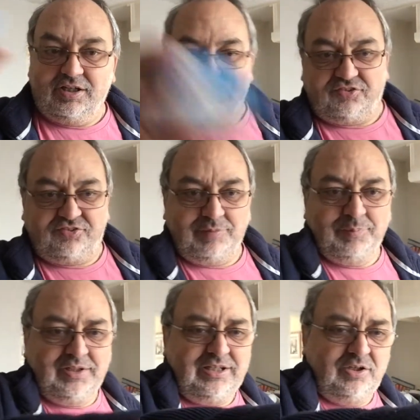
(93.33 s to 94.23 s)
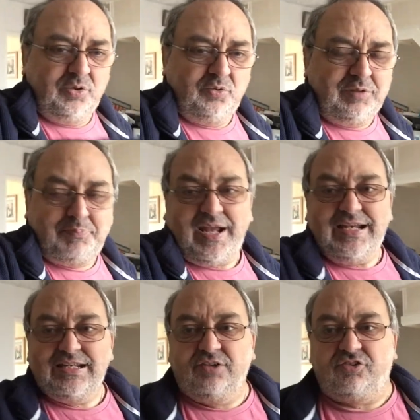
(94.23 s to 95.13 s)
As somebody who
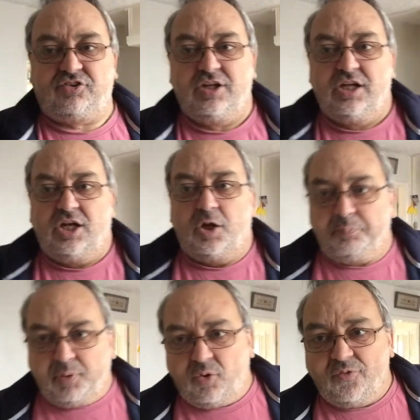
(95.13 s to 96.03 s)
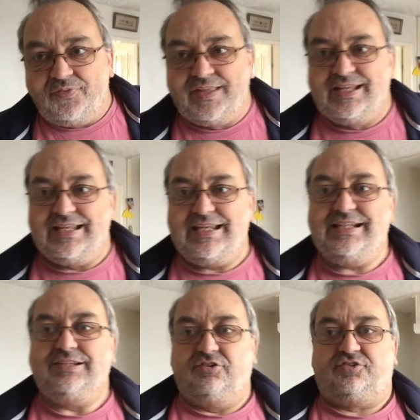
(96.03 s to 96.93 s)
depends upon
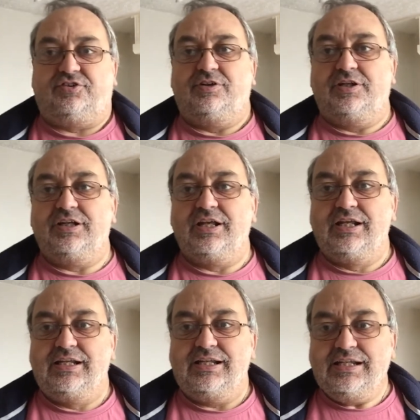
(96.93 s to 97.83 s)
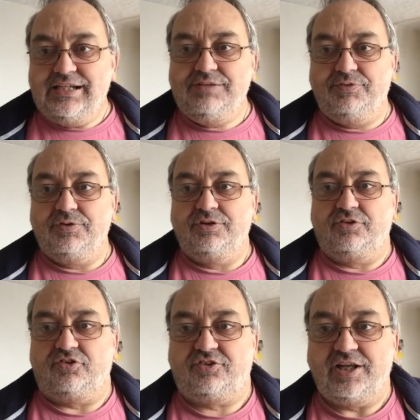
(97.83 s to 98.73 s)
insulin even
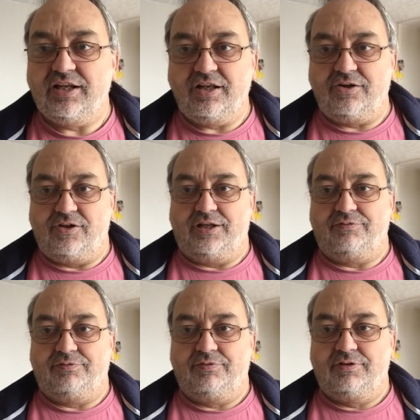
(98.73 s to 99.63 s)
to stay alive.